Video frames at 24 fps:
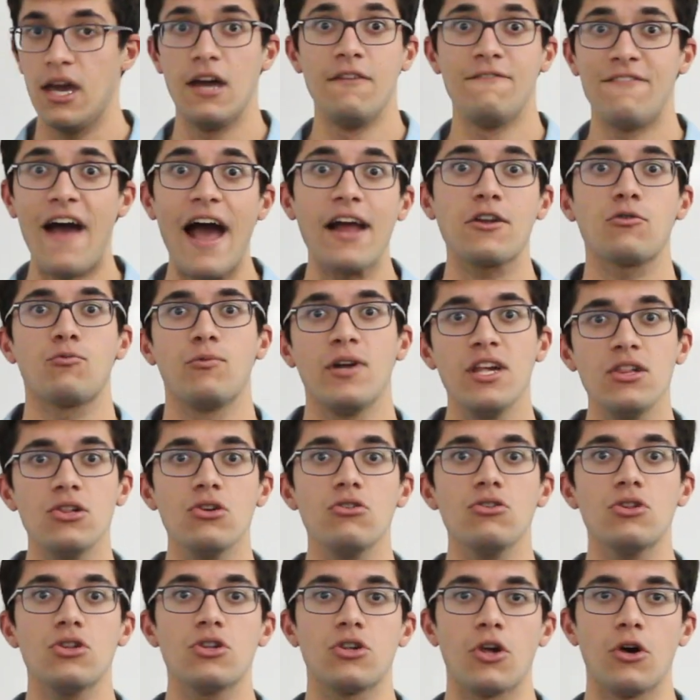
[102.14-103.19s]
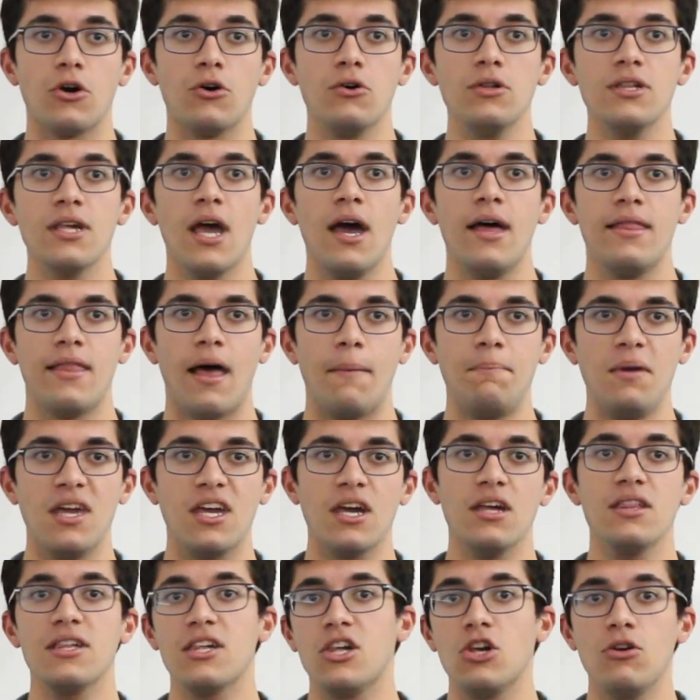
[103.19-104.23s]
In fact, research shows that
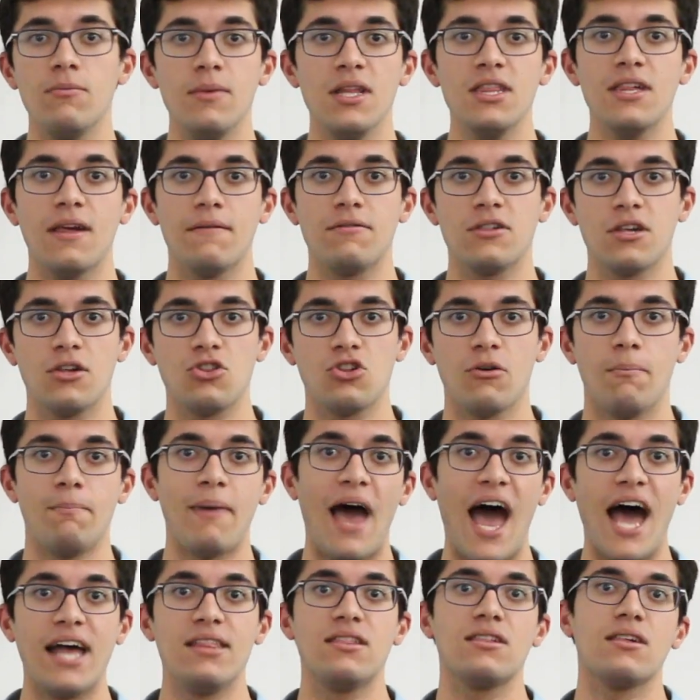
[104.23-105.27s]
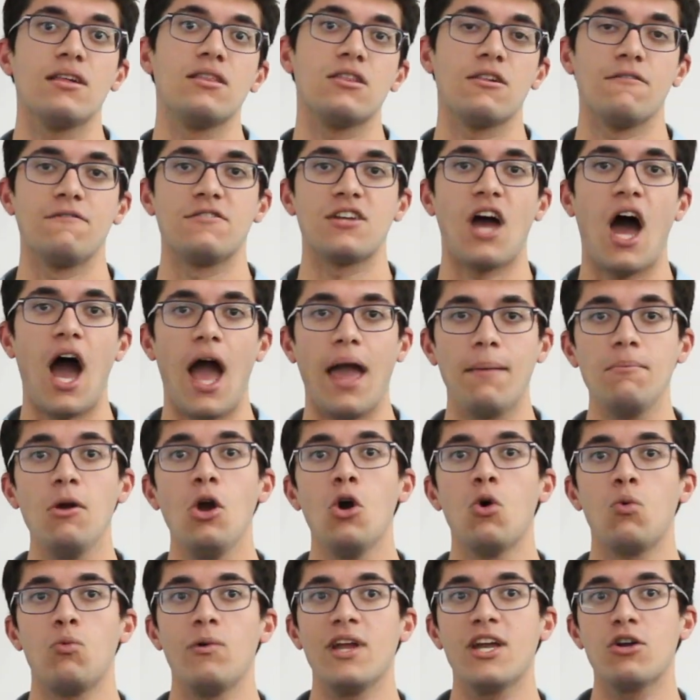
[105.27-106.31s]
because humans have such a bad sense of time,
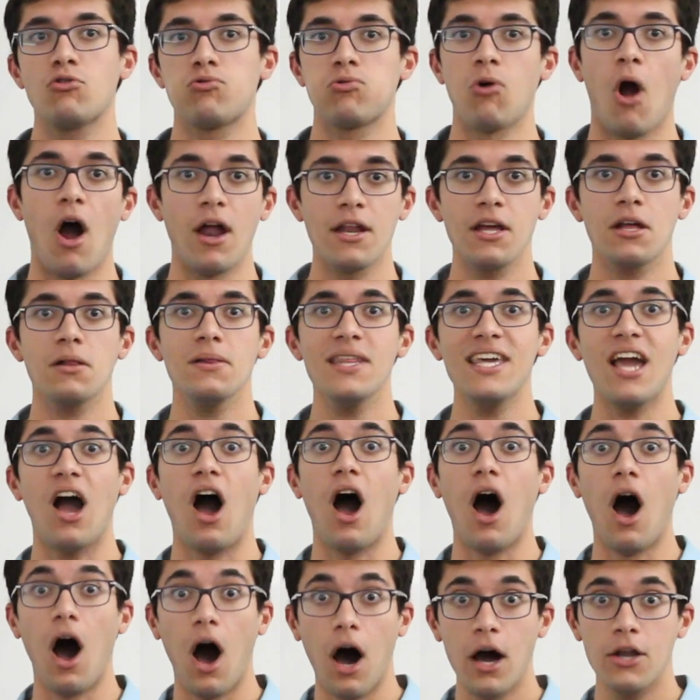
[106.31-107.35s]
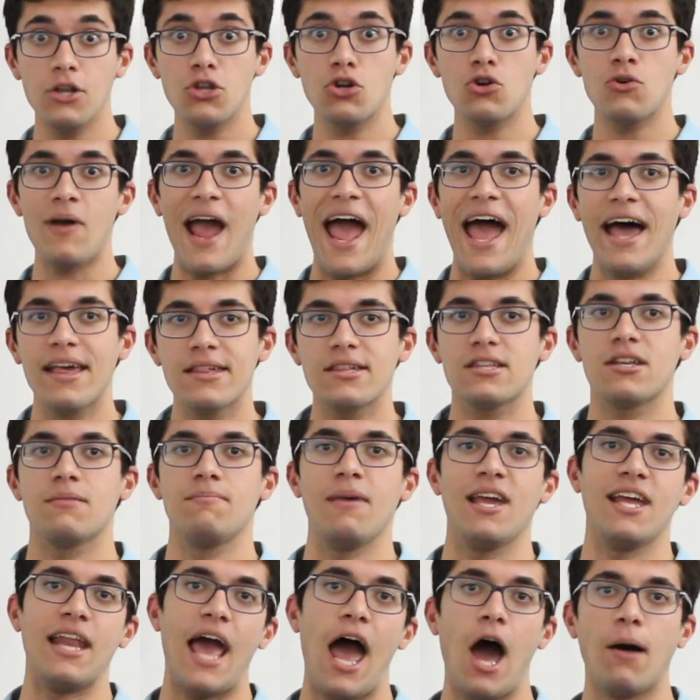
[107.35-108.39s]
we chronically
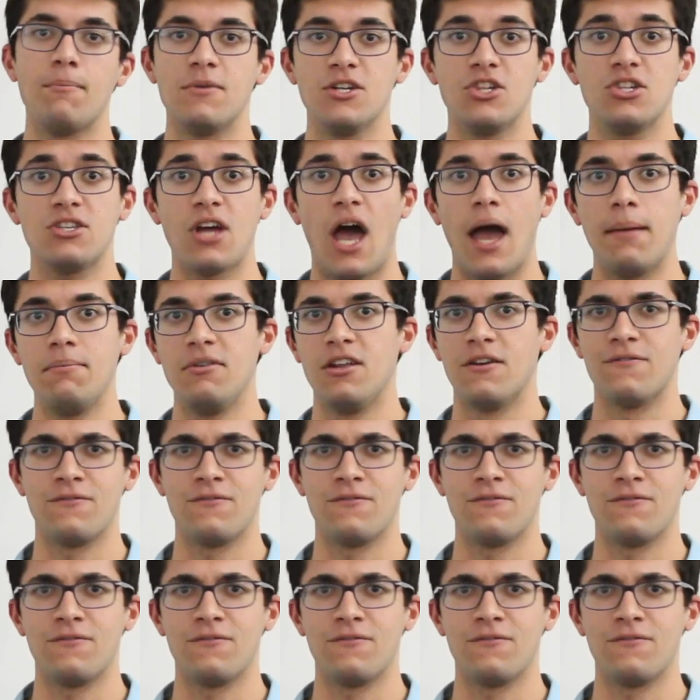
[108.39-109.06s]
underestimate how much time